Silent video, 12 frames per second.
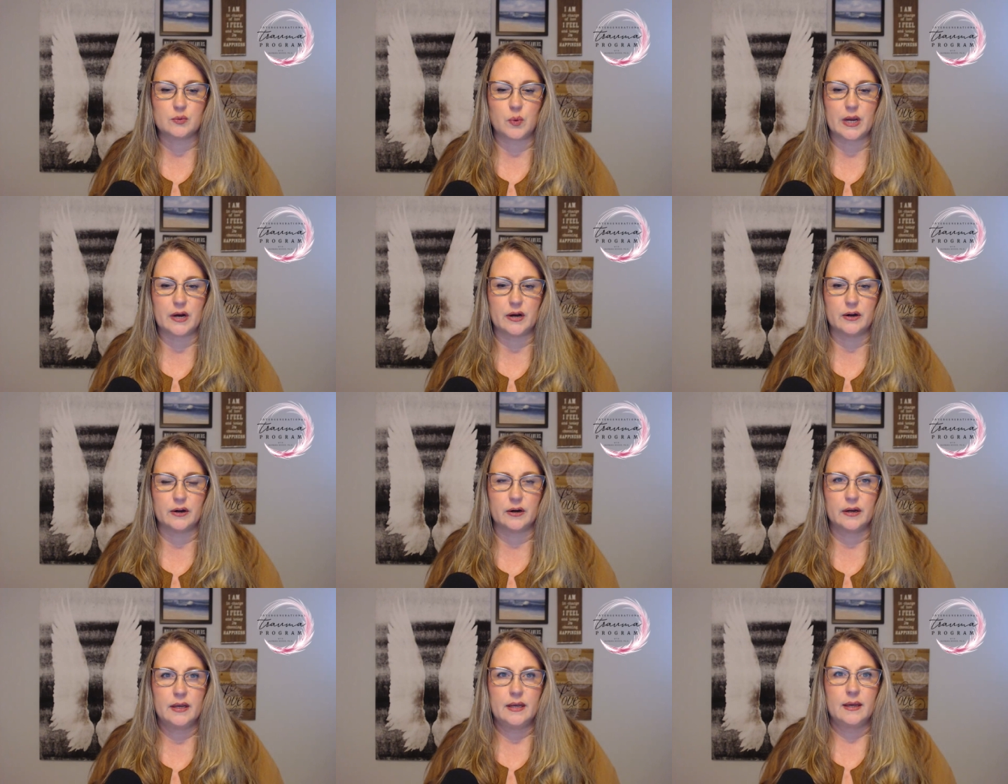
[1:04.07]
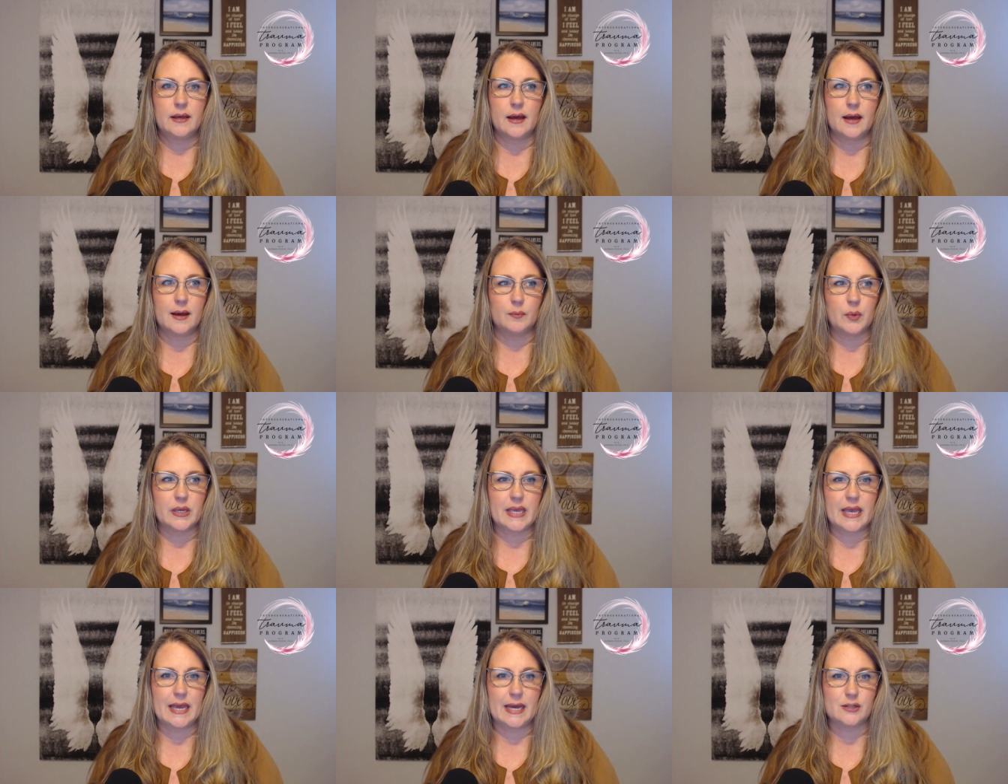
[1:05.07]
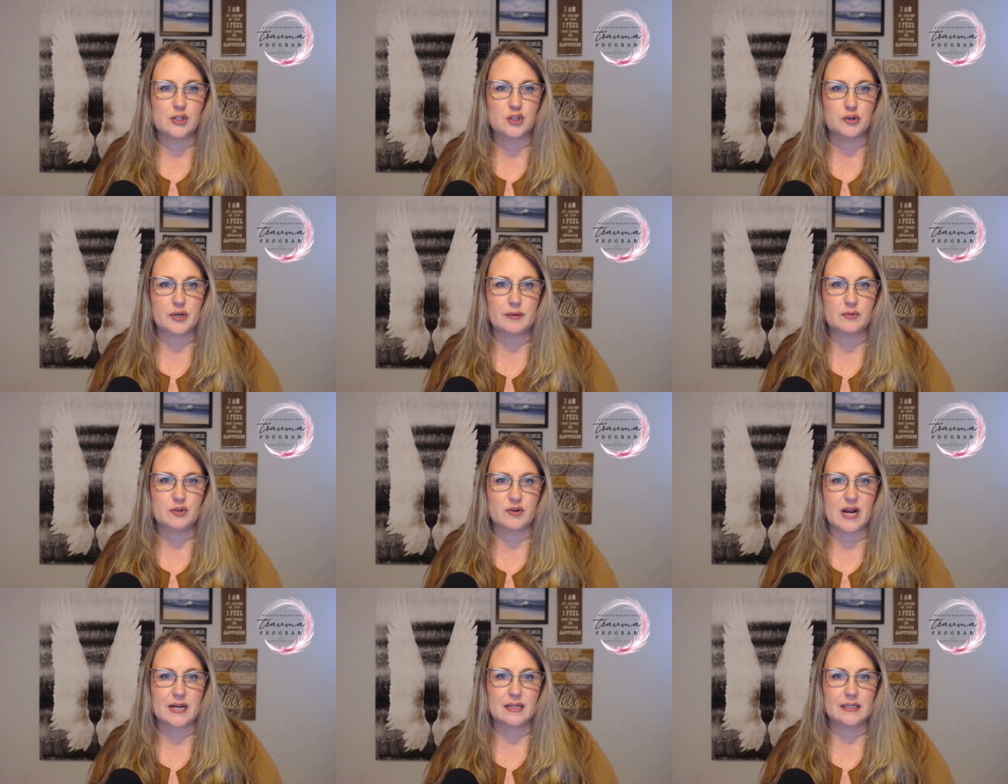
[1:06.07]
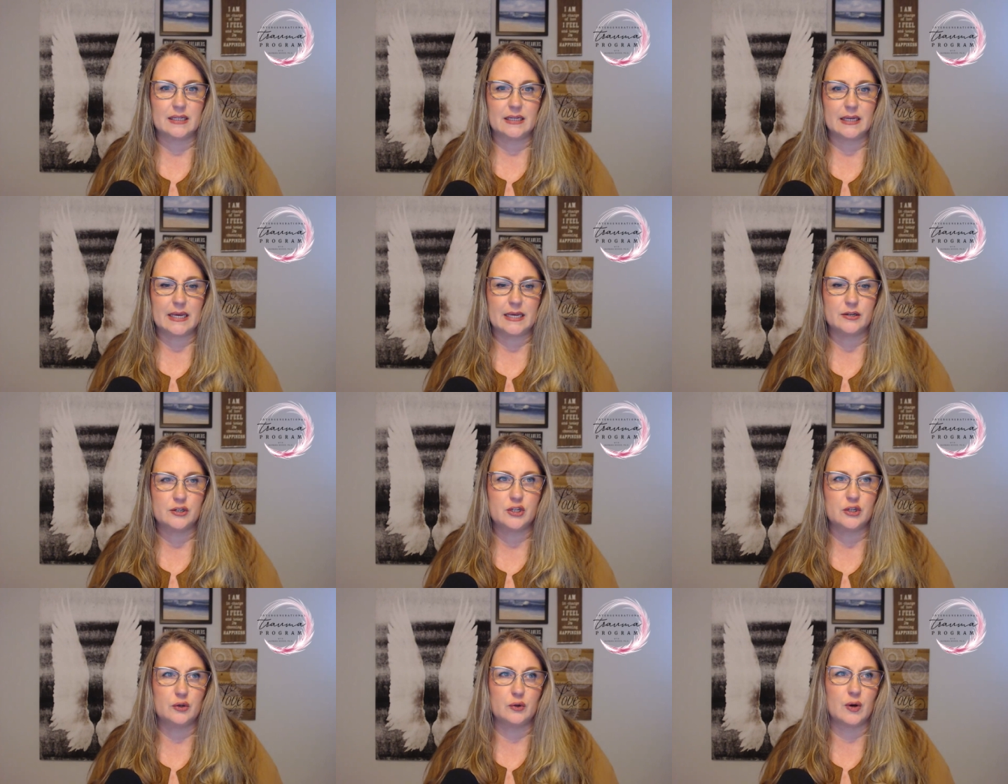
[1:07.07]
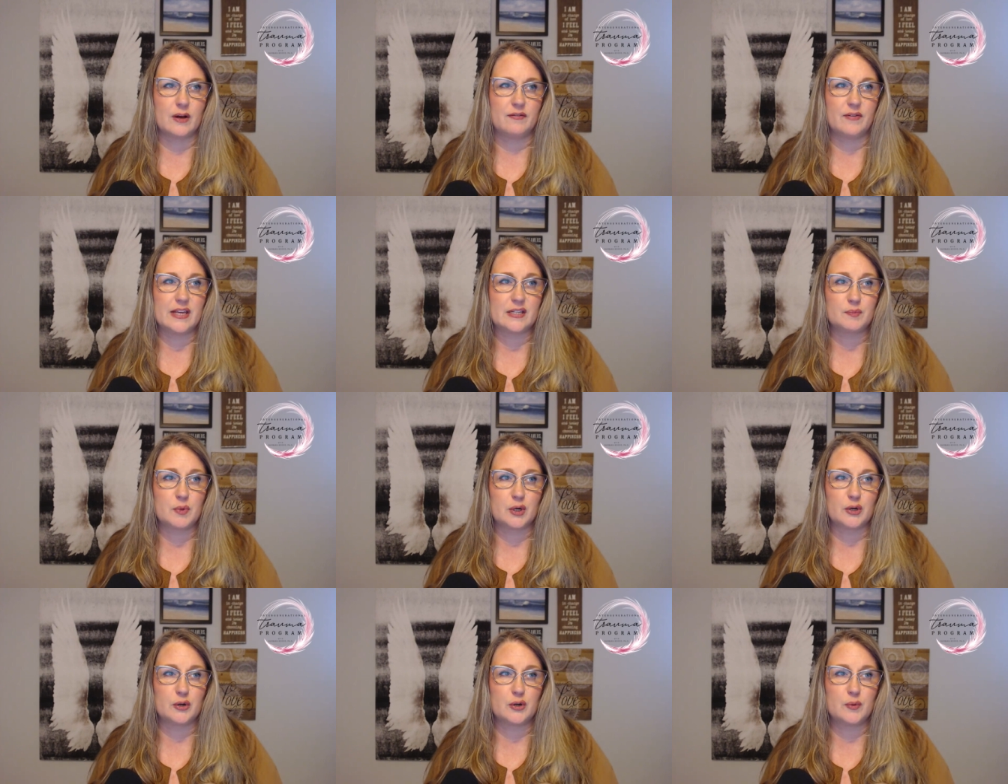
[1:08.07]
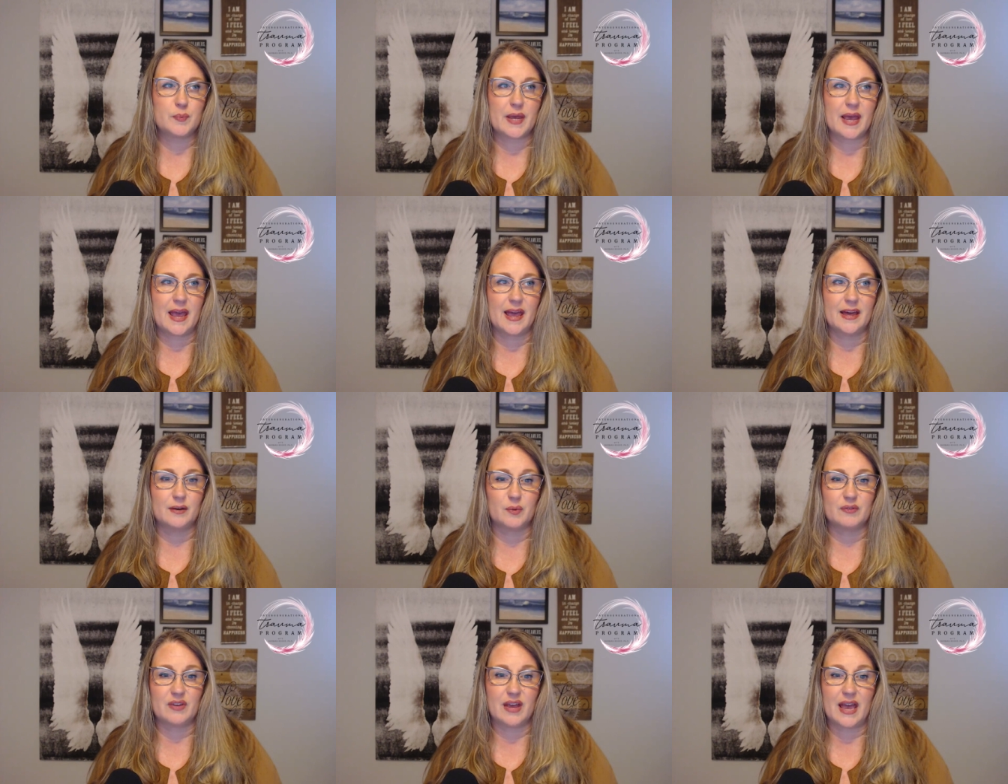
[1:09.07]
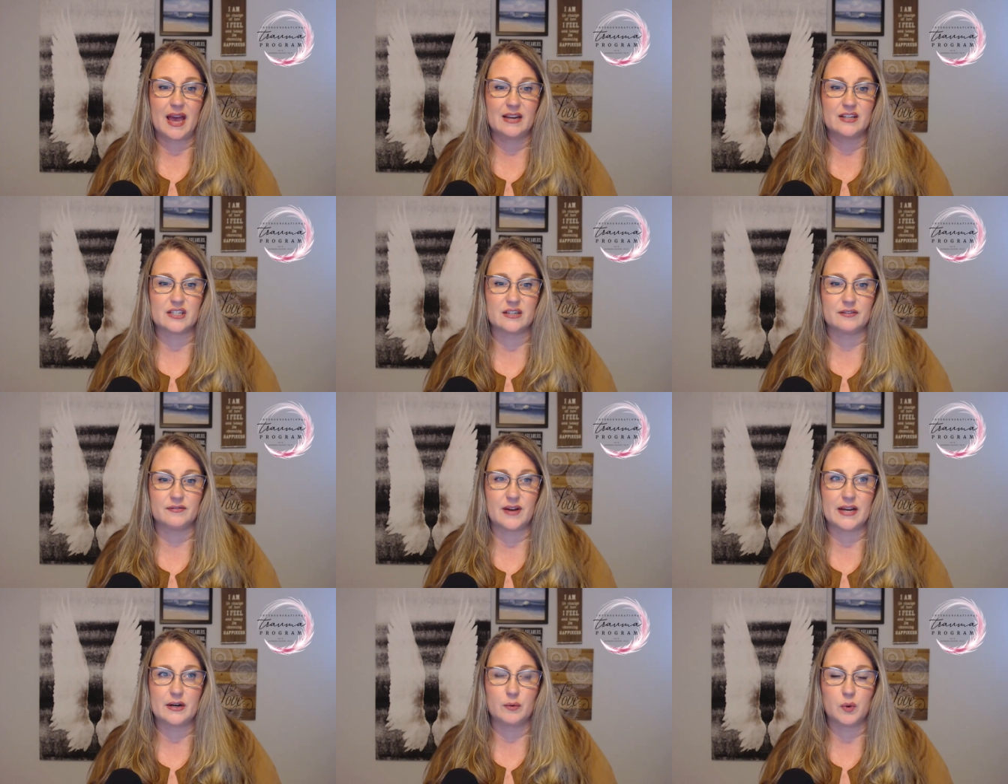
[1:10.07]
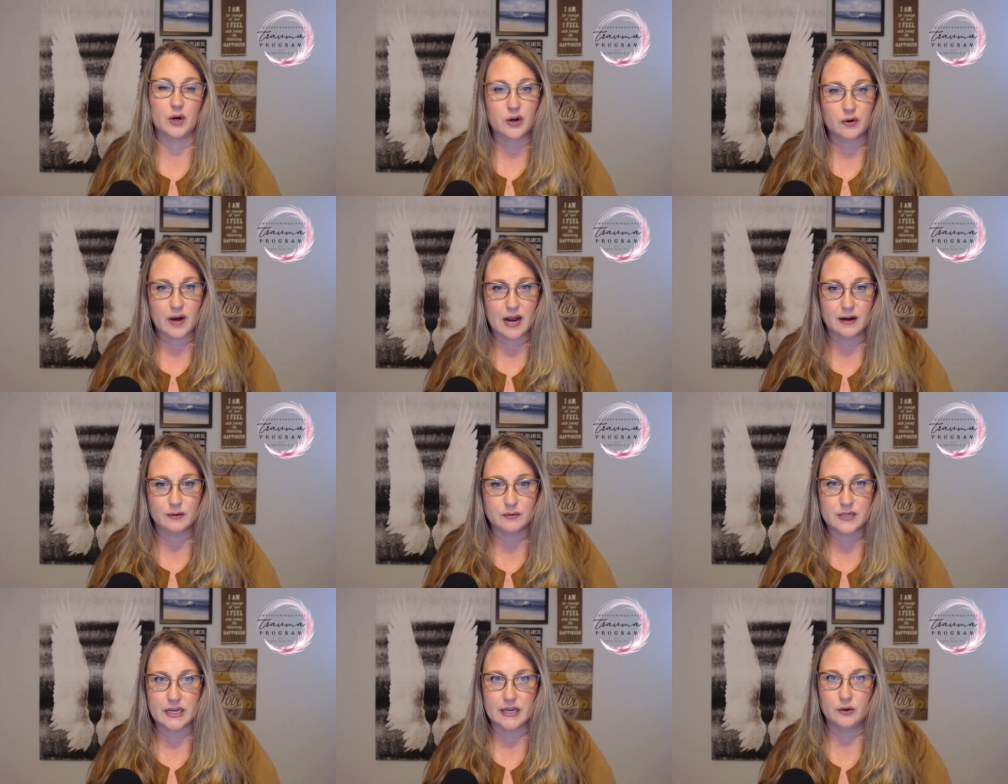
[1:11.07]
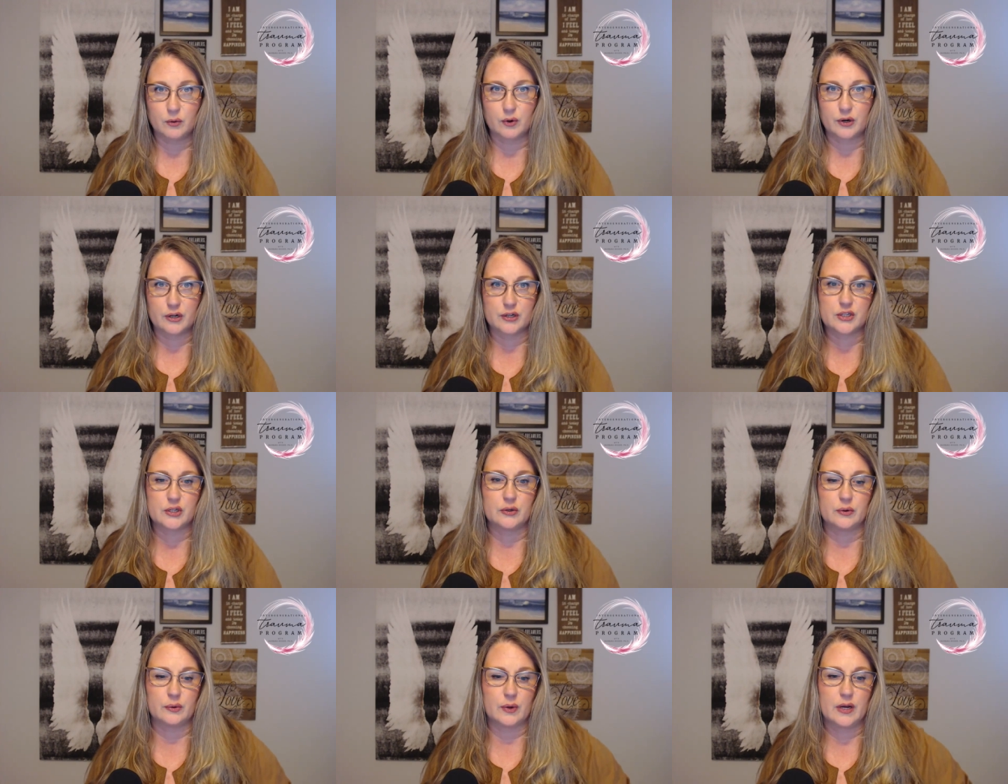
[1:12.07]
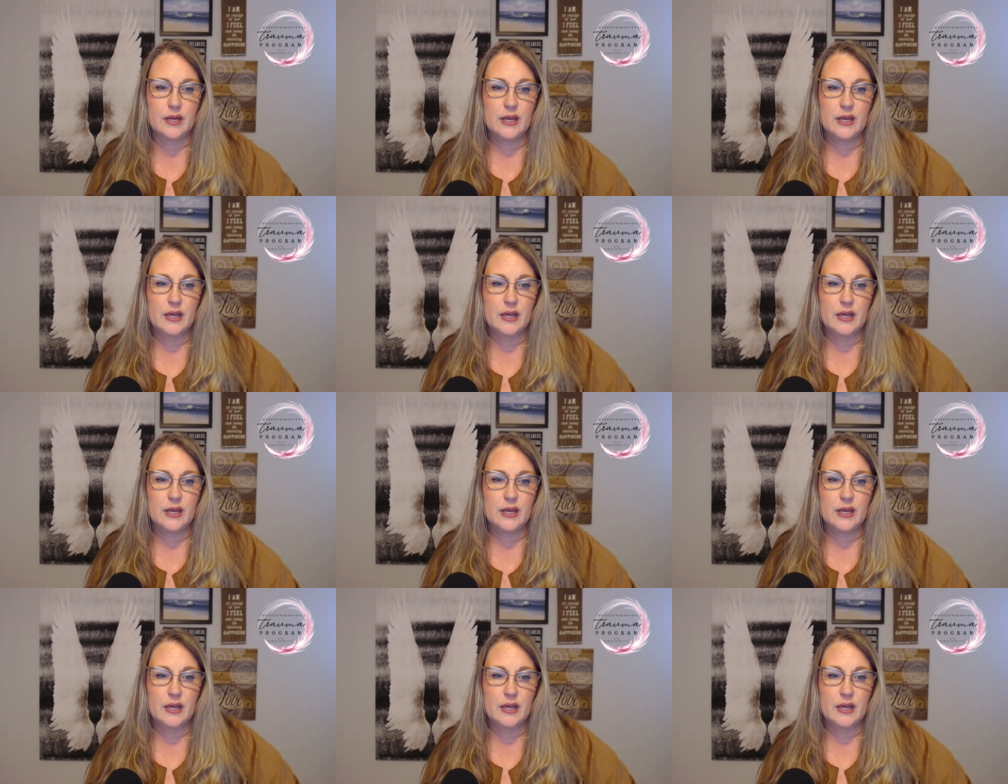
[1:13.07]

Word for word: where Um, we can't stream directly into a Facebook group, and we've had to find a workaround in order to